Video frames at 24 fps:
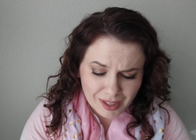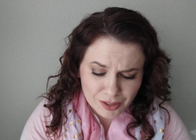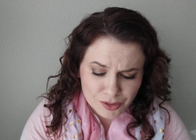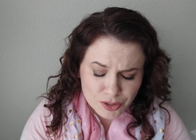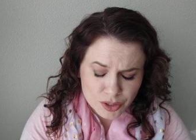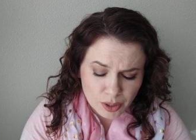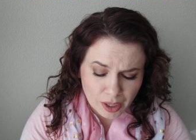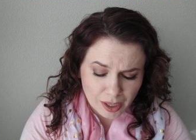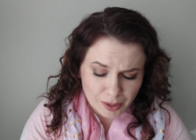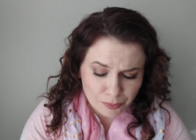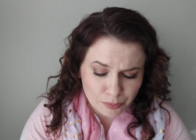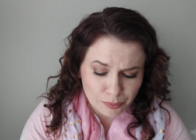
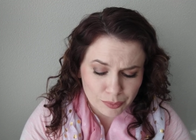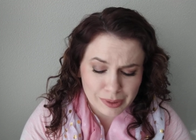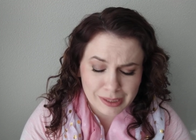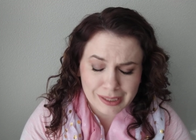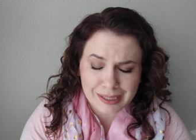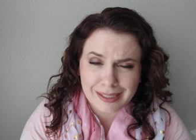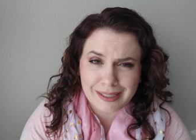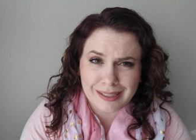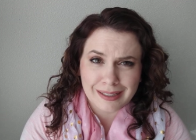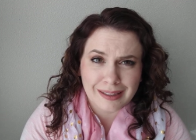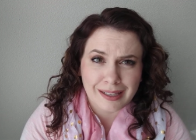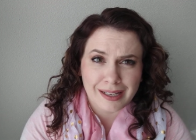So I
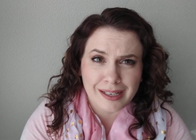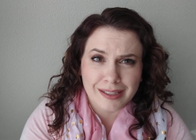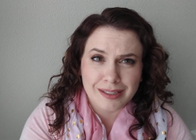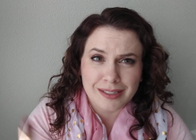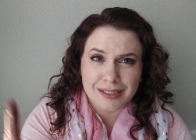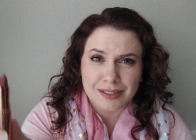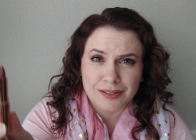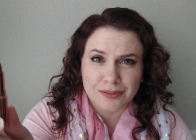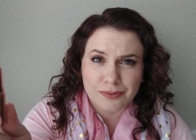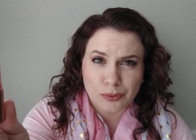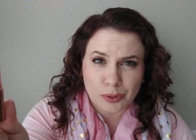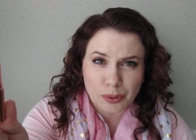really like
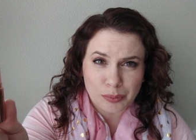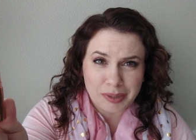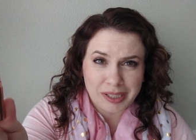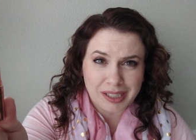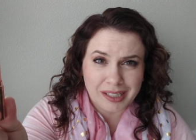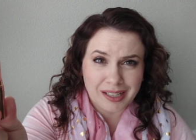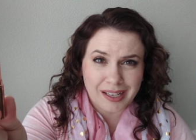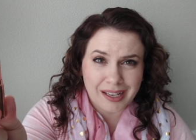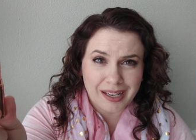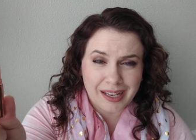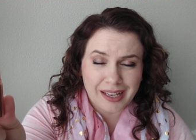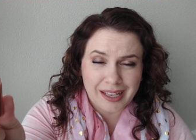this
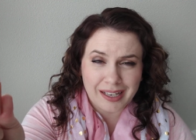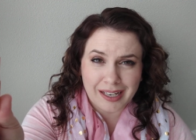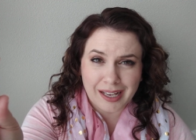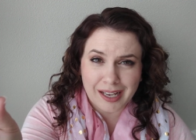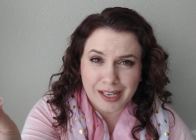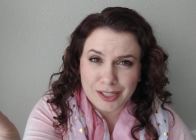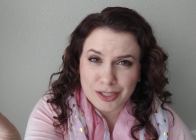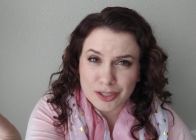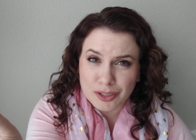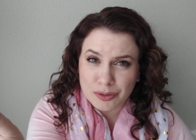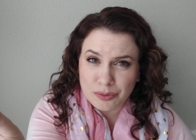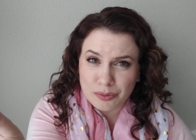formula and
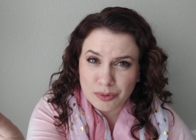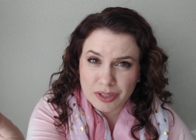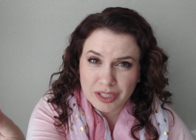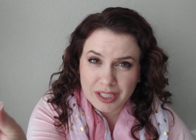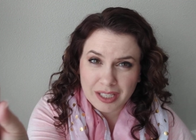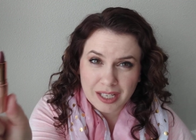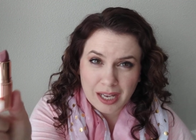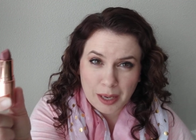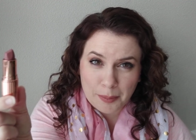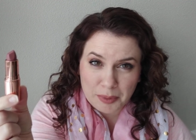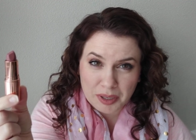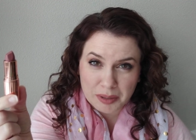I do
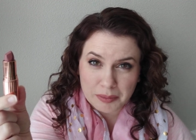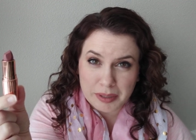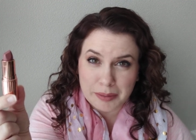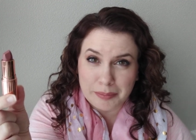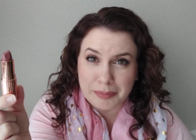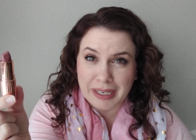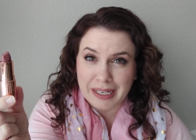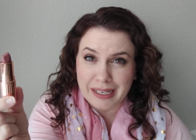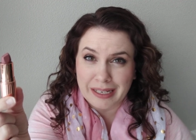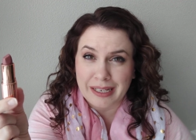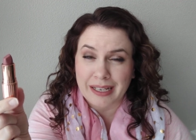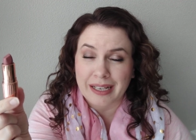think I'm going to be
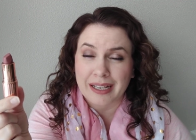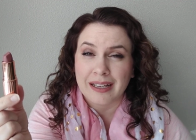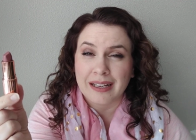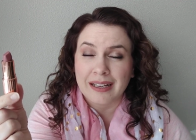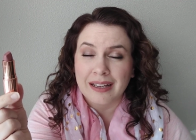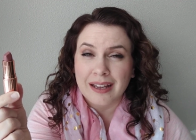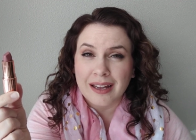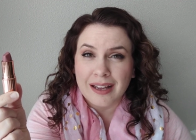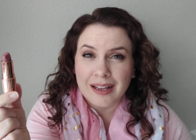buying